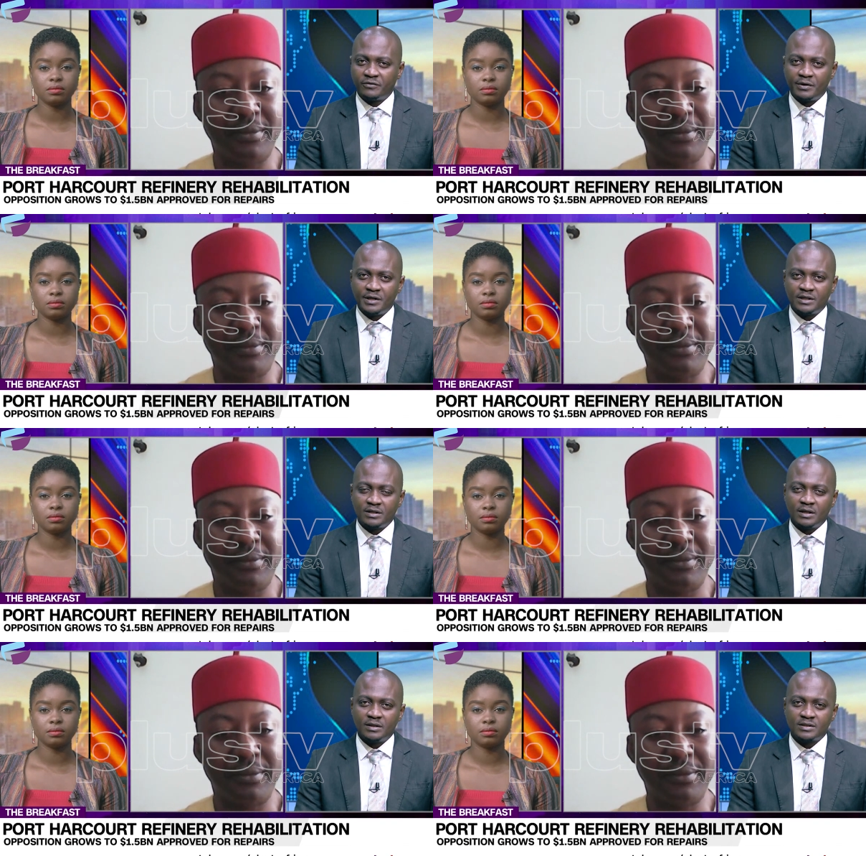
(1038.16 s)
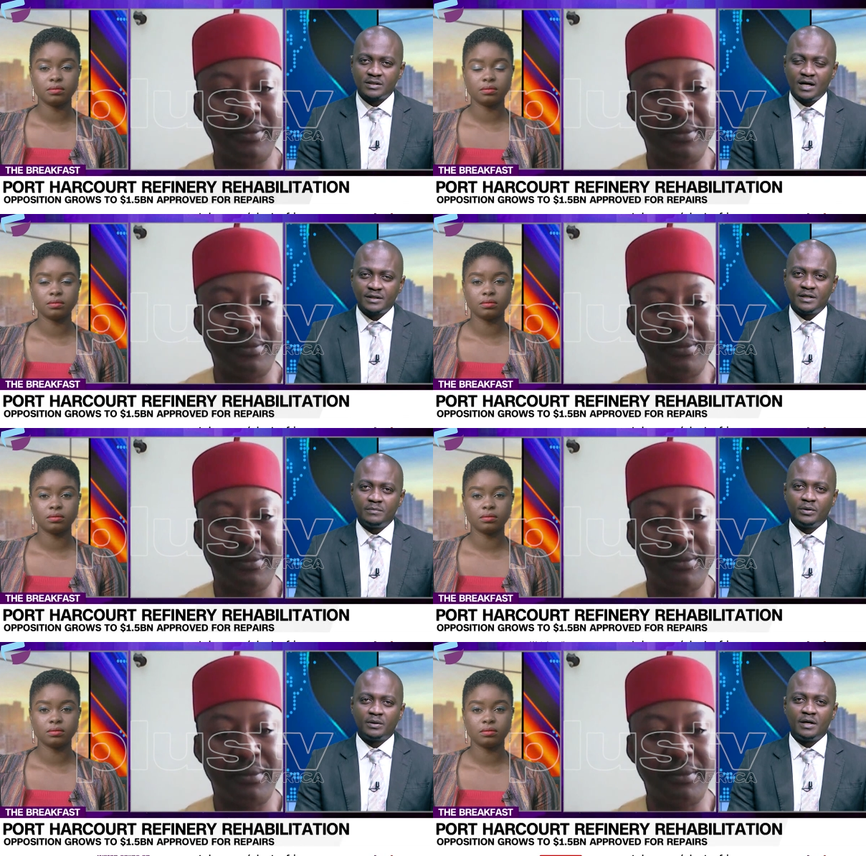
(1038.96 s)
Speaker 1: already uh, started,
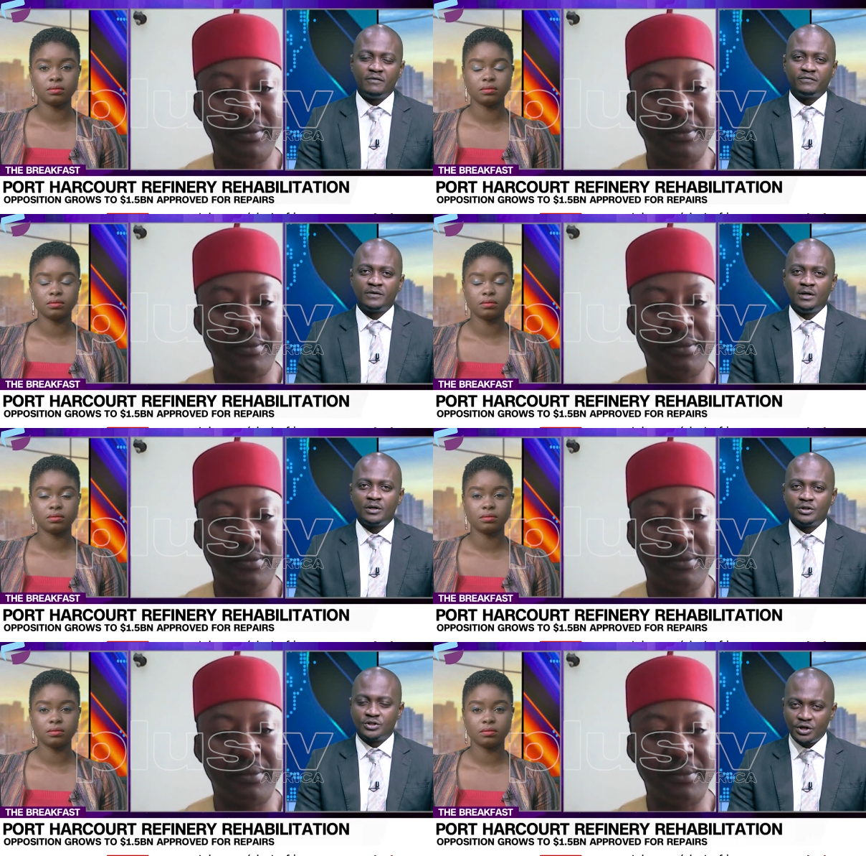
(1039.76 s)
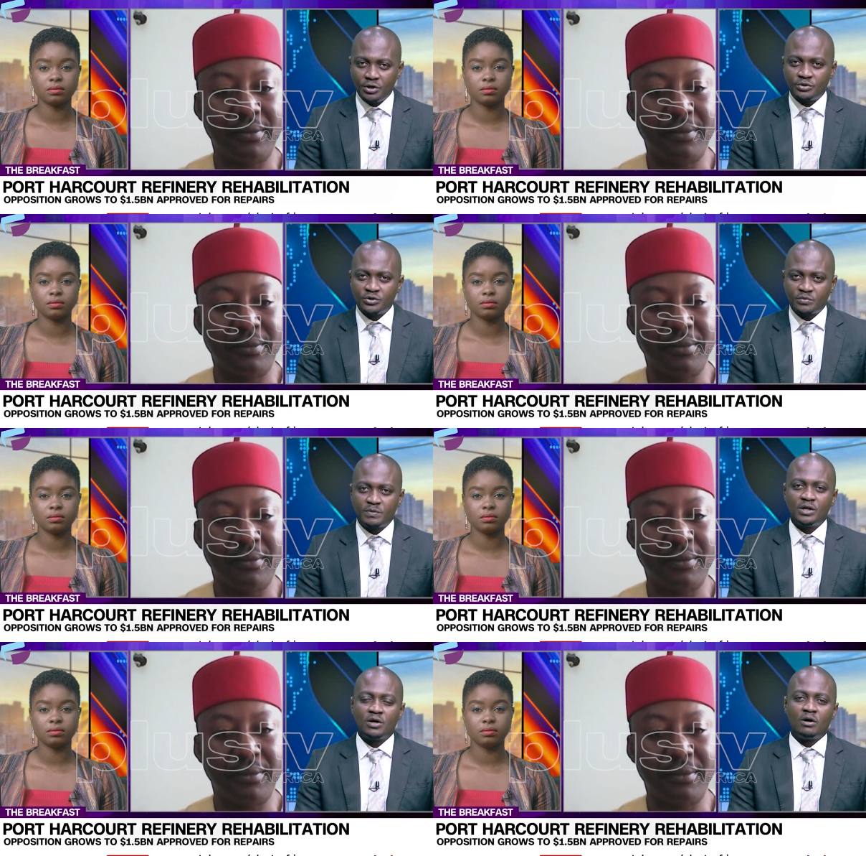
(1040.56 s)
but they've continued to
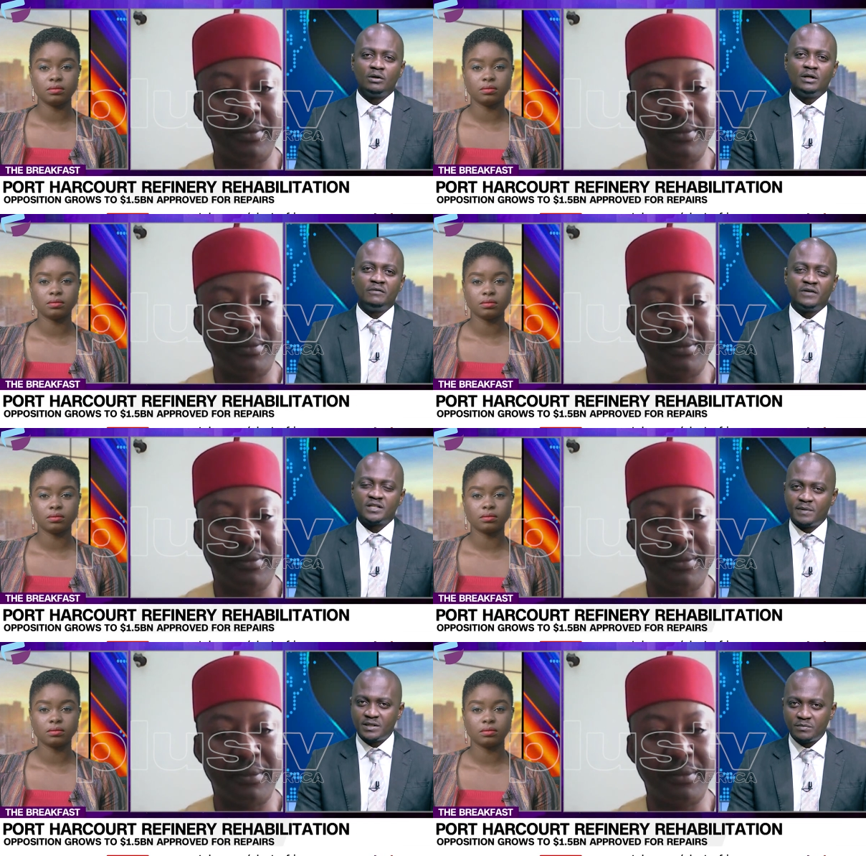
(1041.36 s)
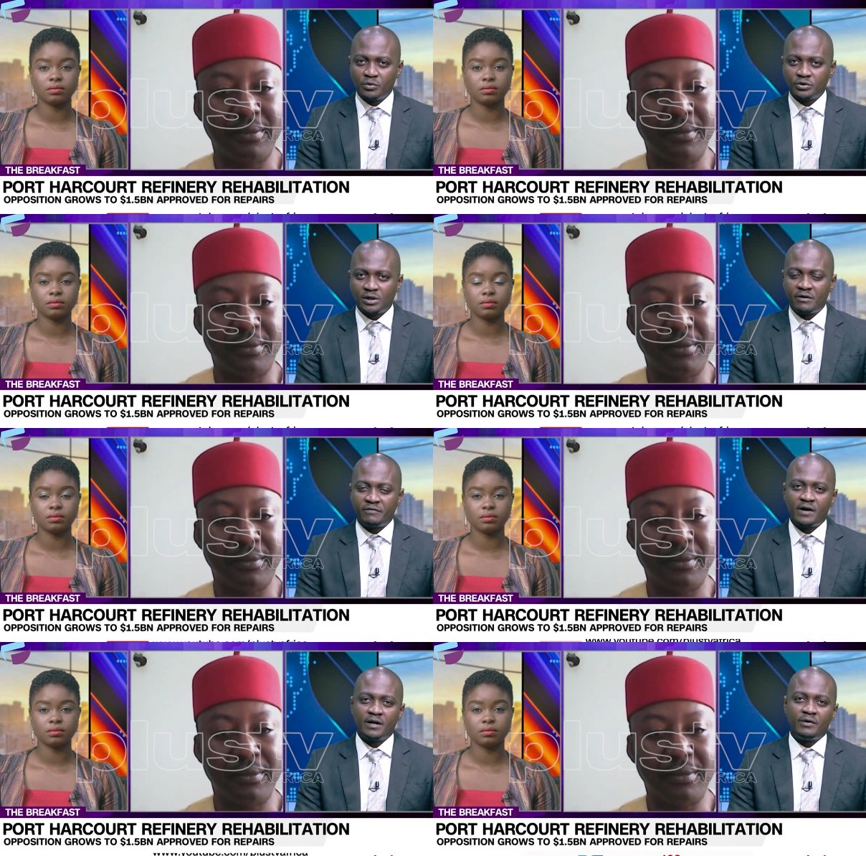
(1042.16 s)
speak on investment in modular
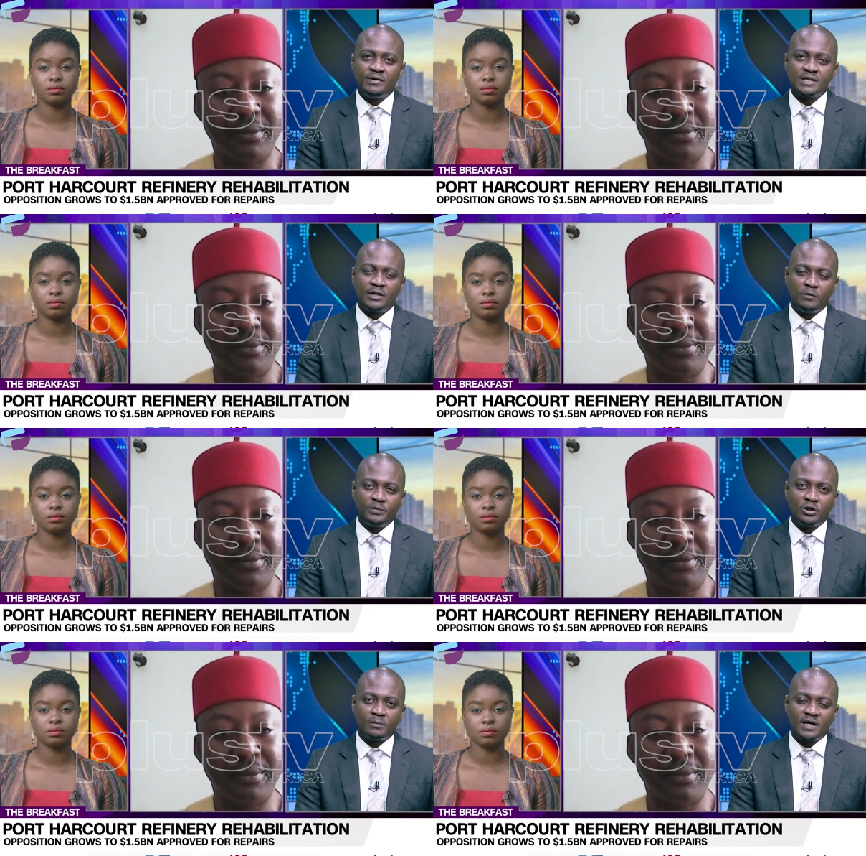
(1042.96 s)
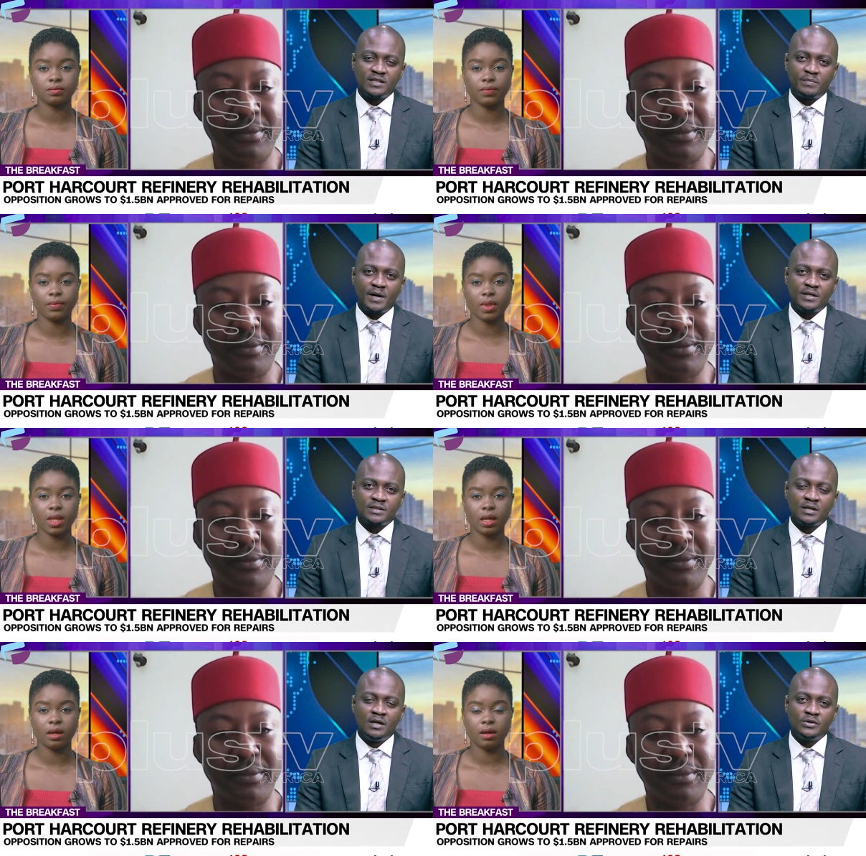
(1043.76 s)
refineries and open up that
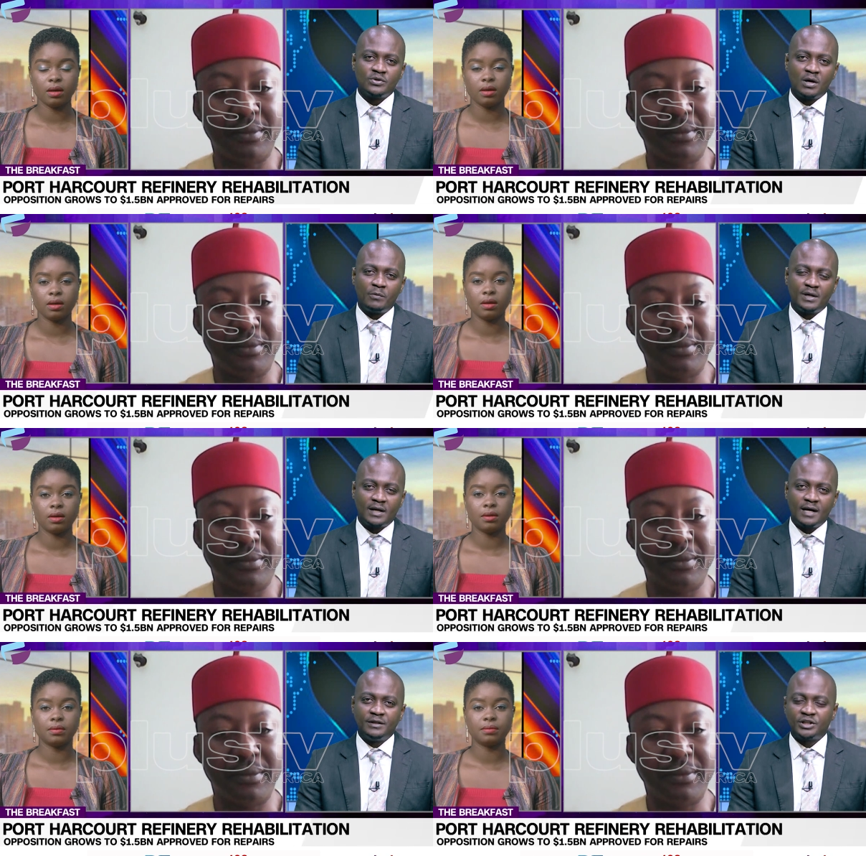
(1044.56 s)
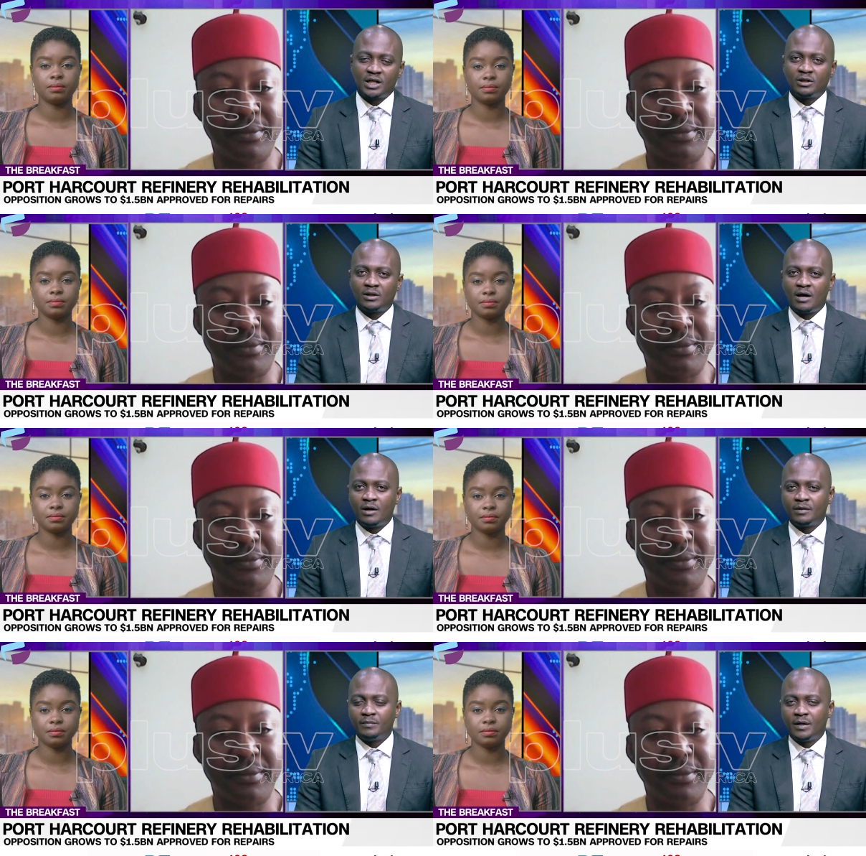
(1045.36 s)
space so that we can channel
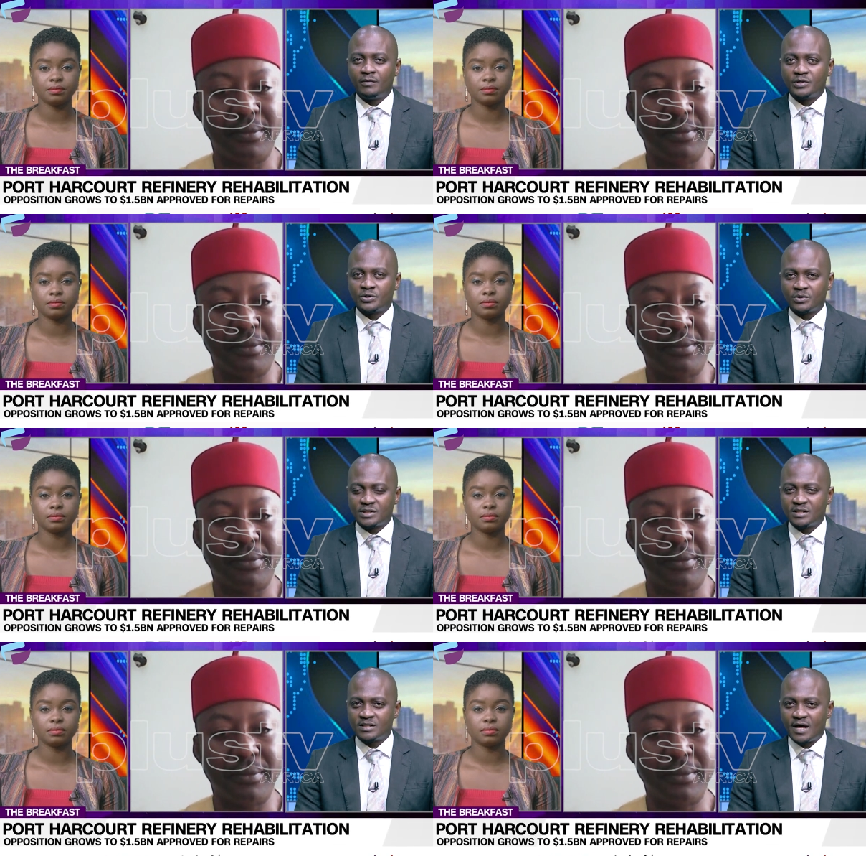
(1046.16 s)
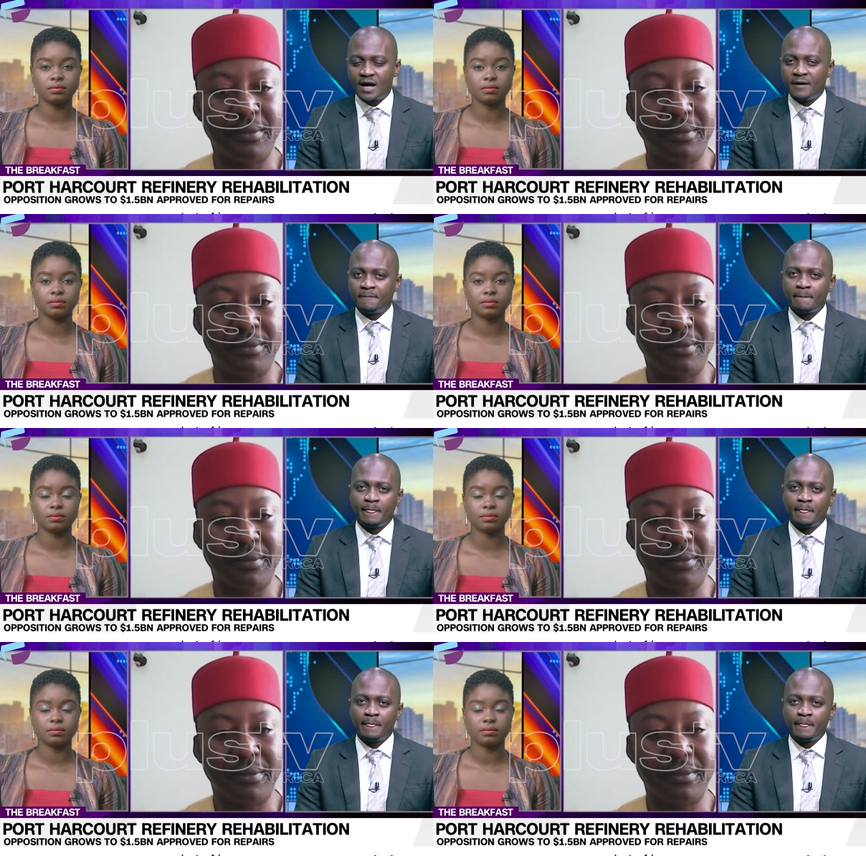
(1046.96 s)
our uh, resources there.